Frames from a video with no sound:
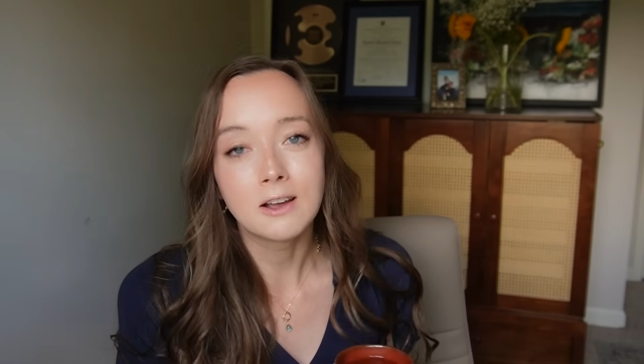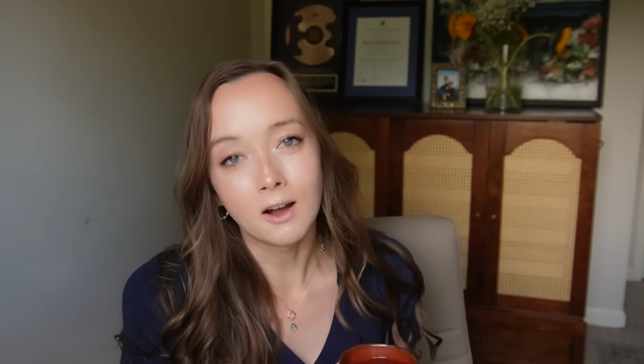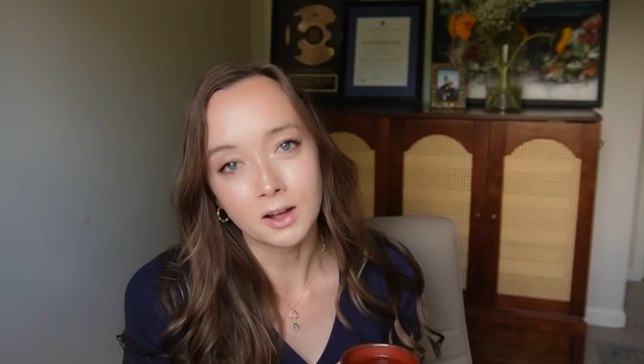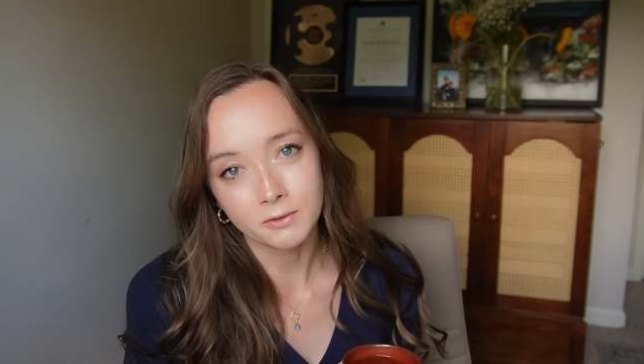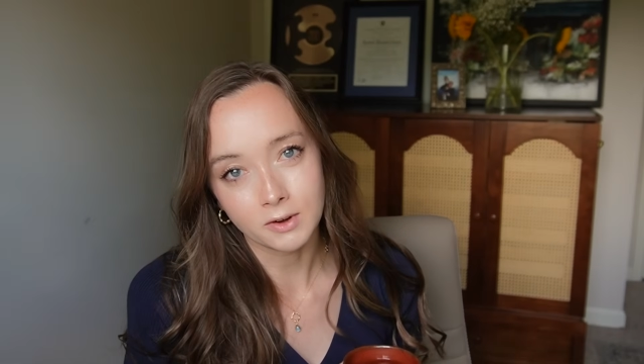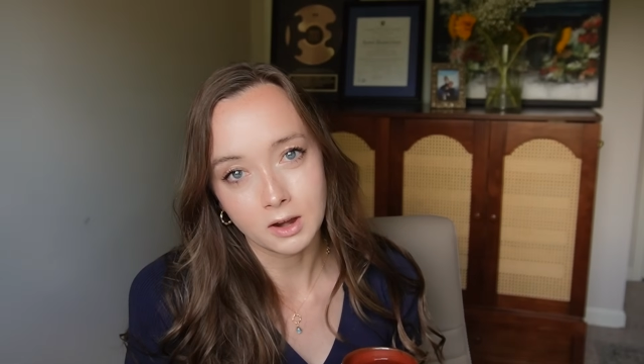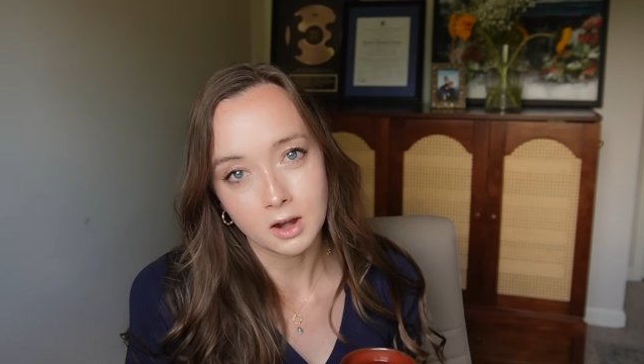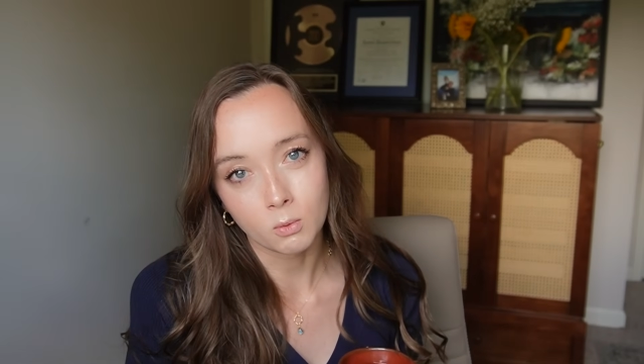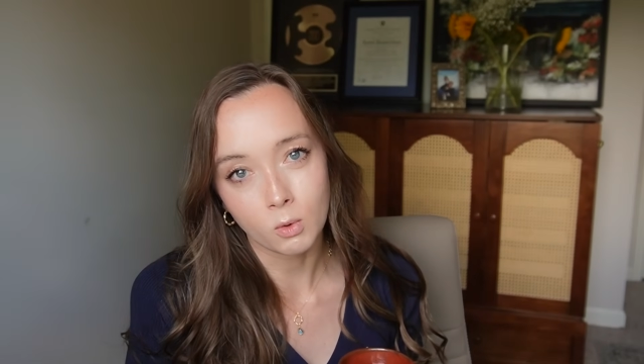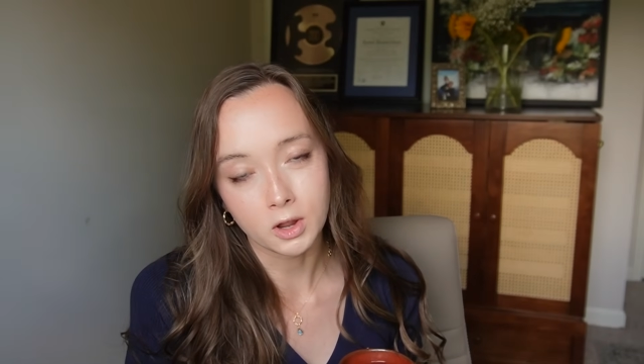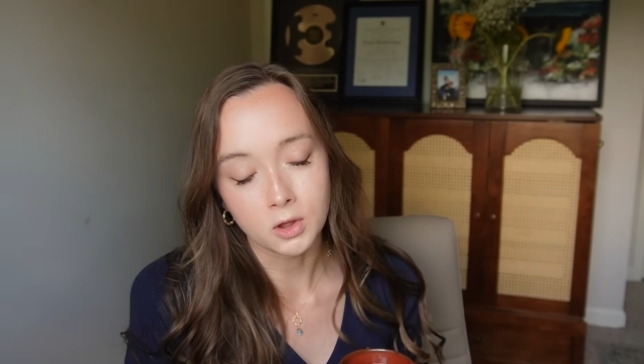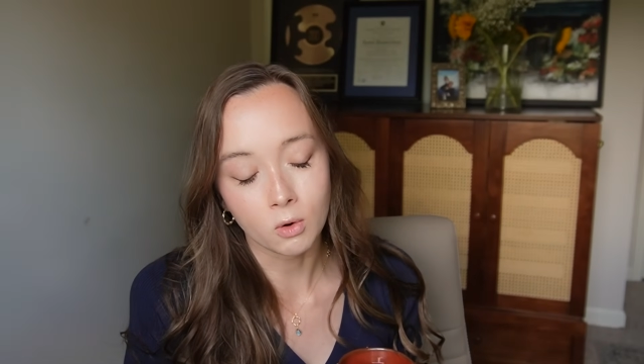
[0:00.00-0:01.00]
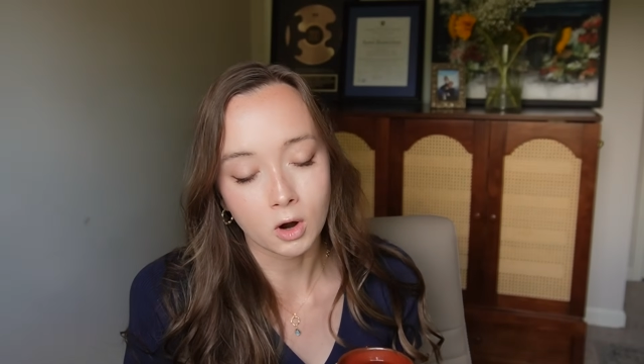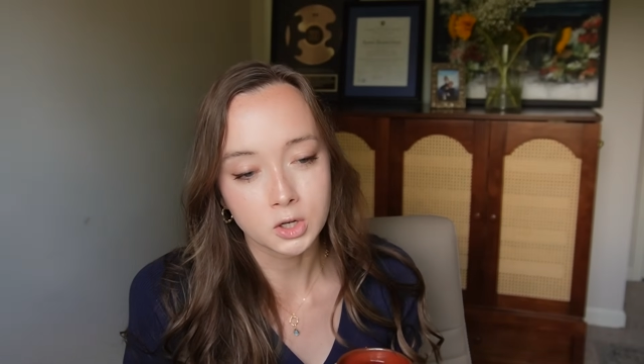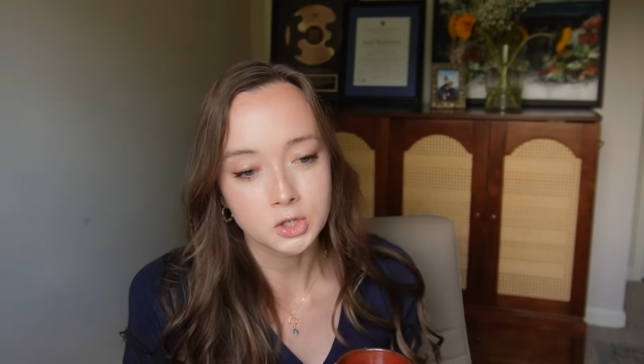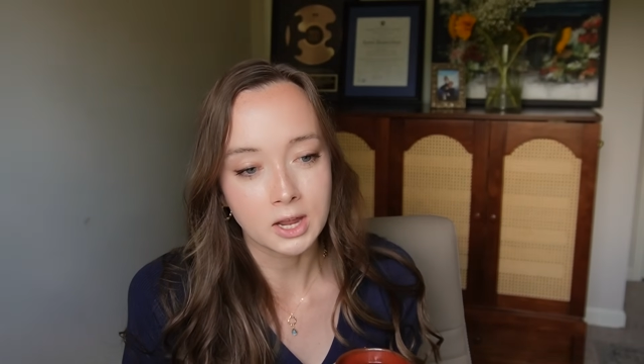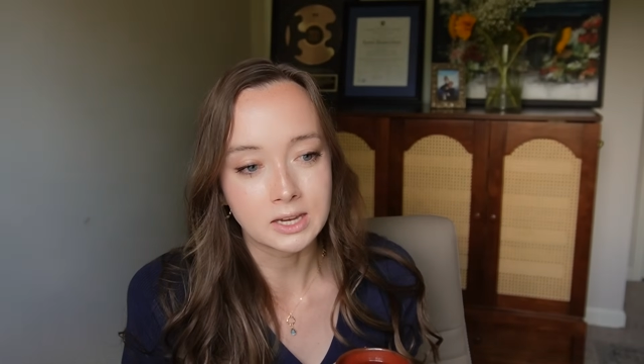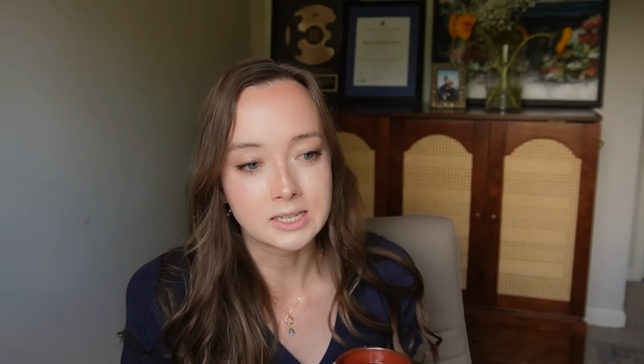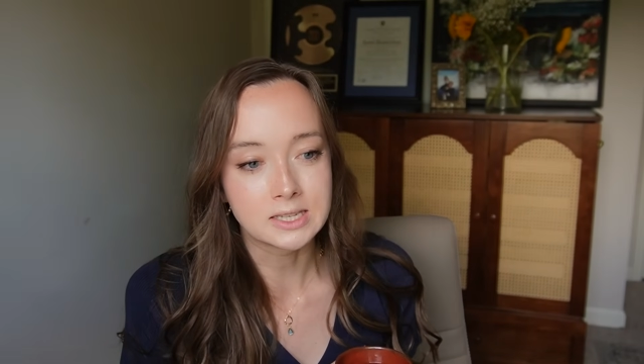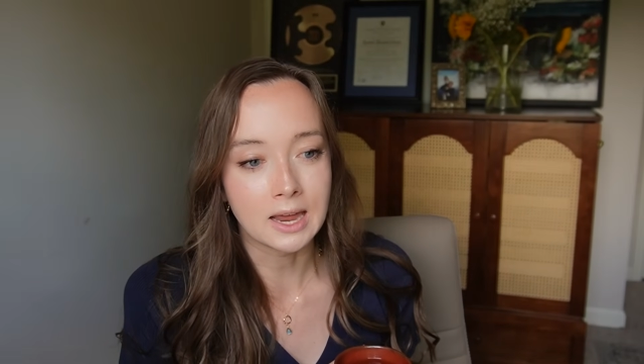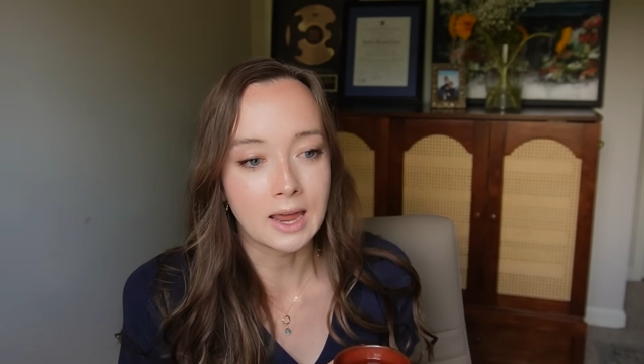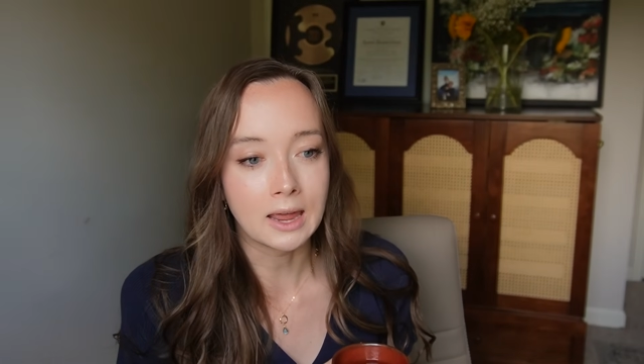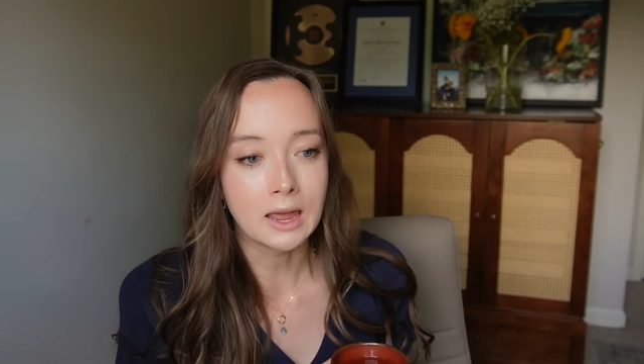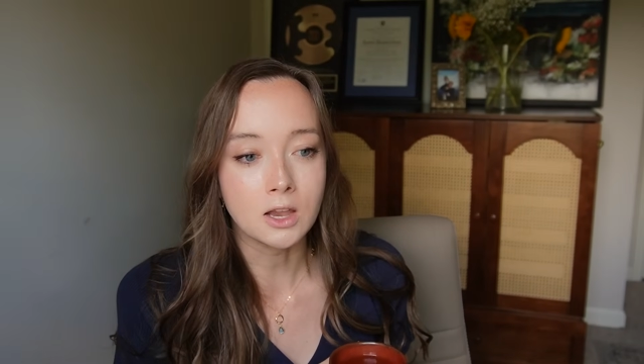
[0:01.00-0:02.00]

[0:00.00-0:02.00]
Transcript: be confident in what you are trying to say.